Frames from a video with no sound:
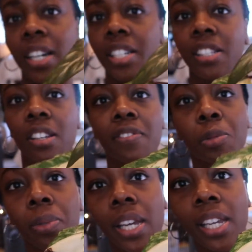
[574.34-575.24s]
I just love this
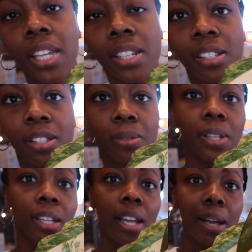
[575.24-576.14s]
plant. It is
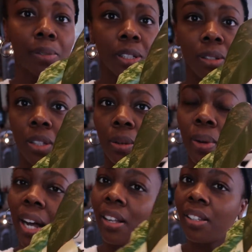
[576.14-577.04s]
doing absolutely
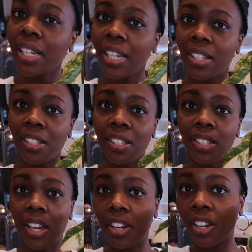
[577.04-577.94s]
well. It is a
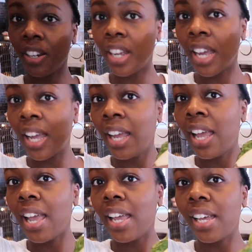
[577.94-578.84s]
stunner,
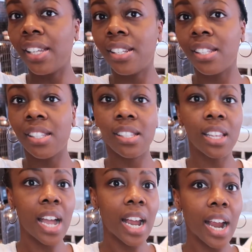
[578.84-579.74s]
and
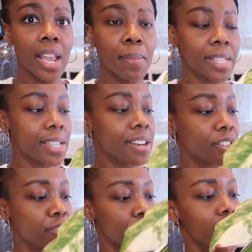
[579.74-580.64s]
I am excited
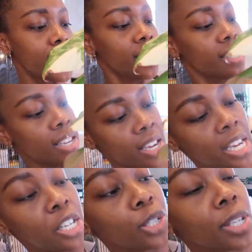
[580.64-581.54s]
for it
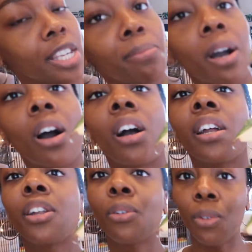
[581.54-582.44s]
to keep
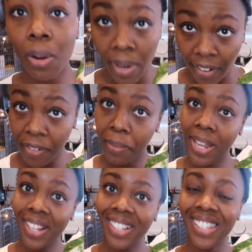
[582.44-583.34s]
on growing for
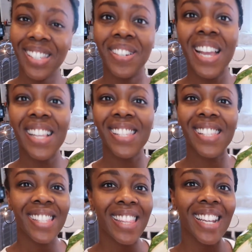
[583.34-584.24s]
me. So
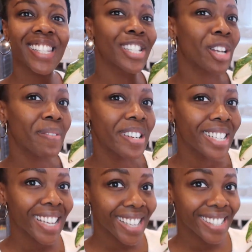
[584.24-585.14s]
yes, that's the Strawberry
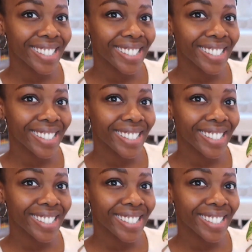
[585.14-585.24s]
Shake.